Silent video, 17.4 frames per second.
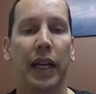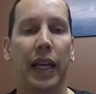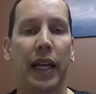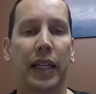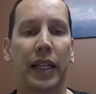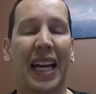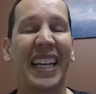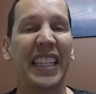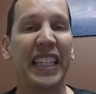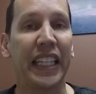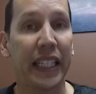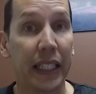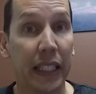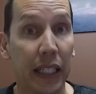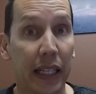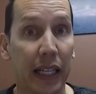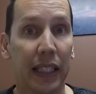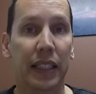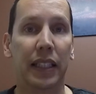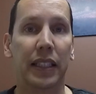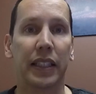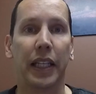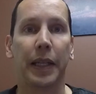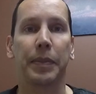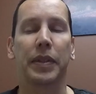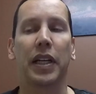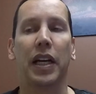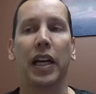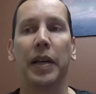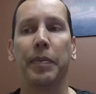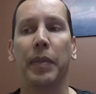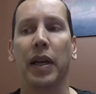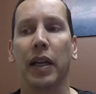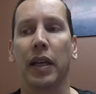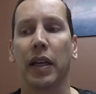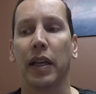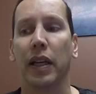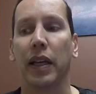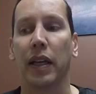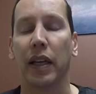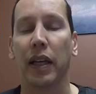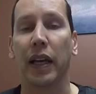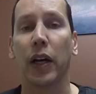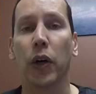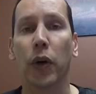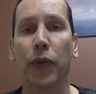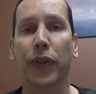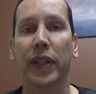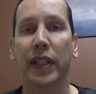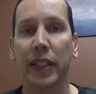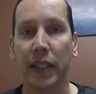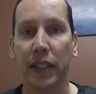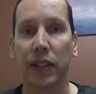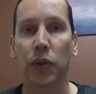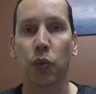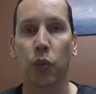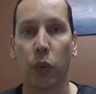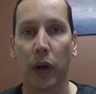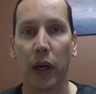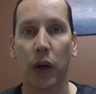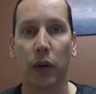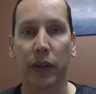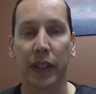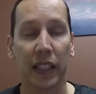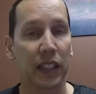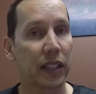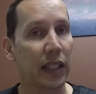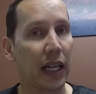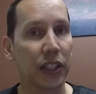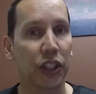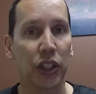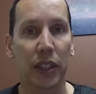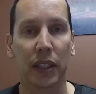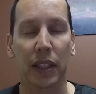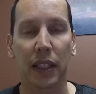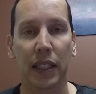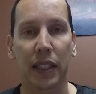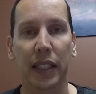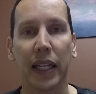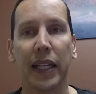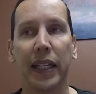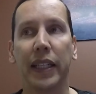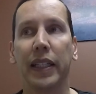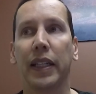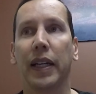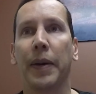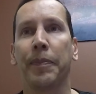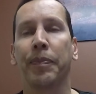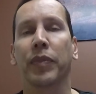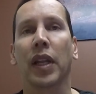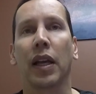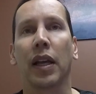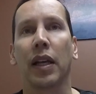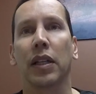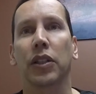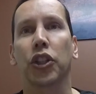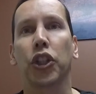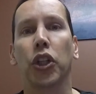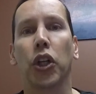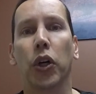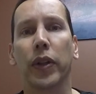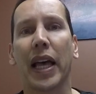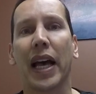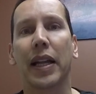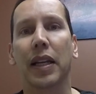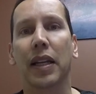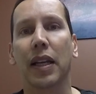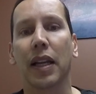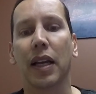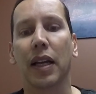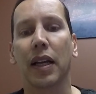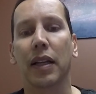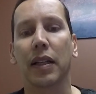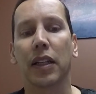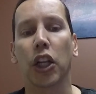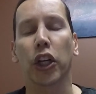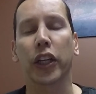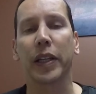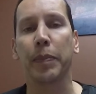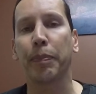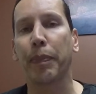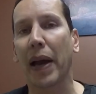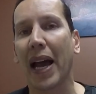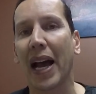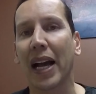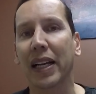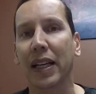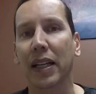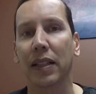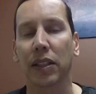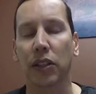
and I need it at the same time. Health is wealth. It's not just the same. Do you know that? Looking back